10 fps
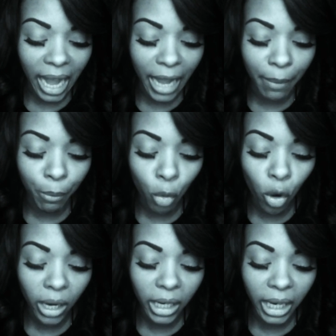a
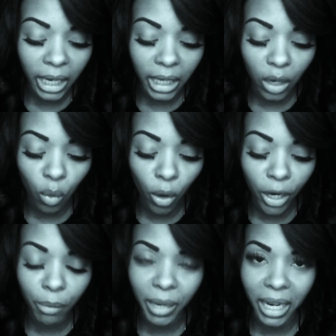more cunning
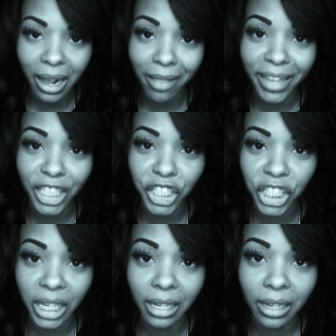workman than
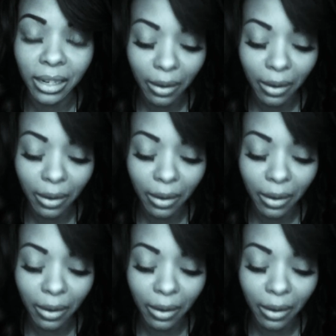she?